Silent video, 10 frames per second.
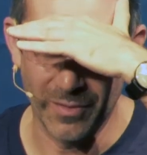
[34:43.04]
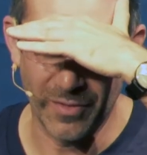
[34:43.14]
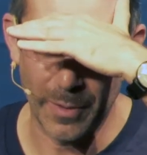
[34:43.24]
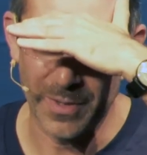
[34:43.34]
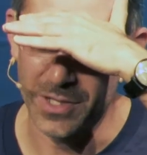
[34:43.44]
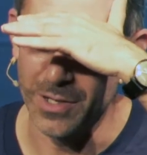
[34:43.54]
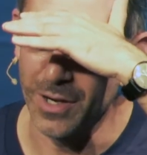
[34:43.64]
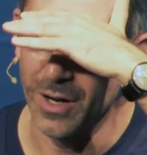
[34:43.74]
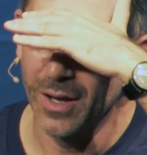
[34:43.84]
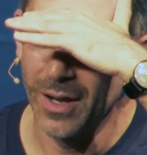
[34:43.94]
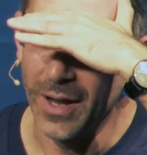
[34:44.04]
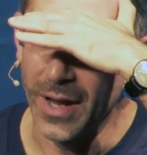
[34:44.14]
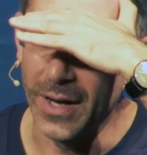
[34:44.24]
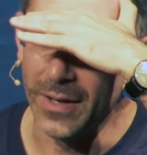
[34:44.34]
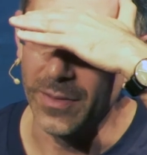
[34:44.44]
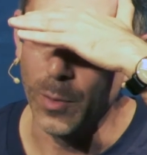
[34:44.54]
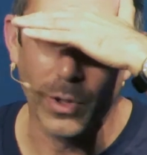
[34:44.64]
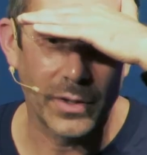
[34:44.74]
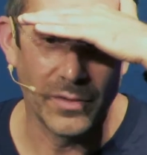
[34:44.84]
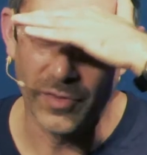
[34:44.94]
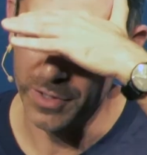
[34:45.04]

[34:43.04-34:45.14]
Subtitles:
environments there, and they work in a very